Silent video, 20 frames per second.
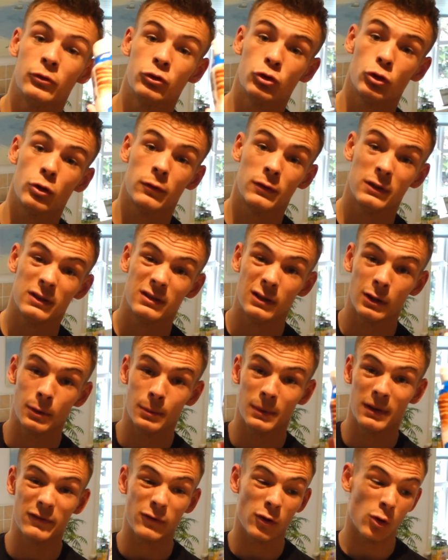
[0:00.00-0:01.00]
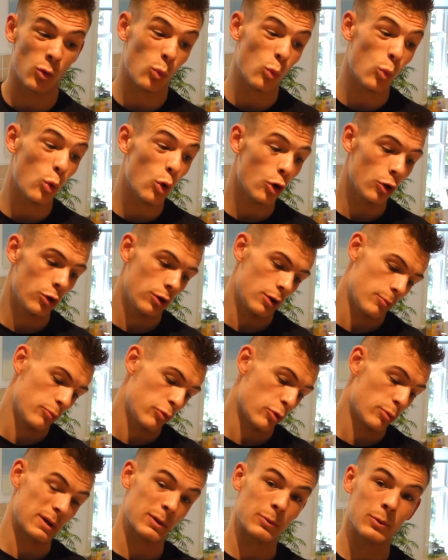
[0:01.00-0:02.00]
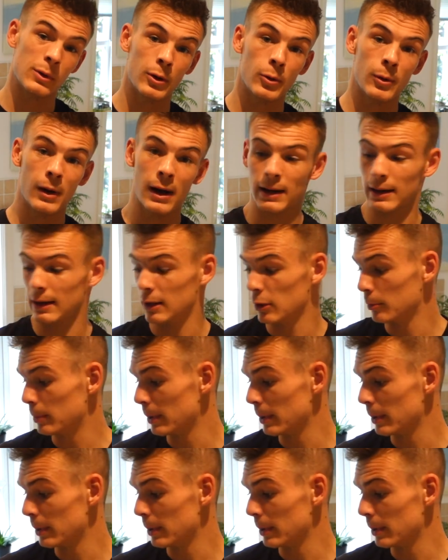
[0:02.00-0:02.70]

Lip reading: of sugar-free syrup. If I want, I probably will add a little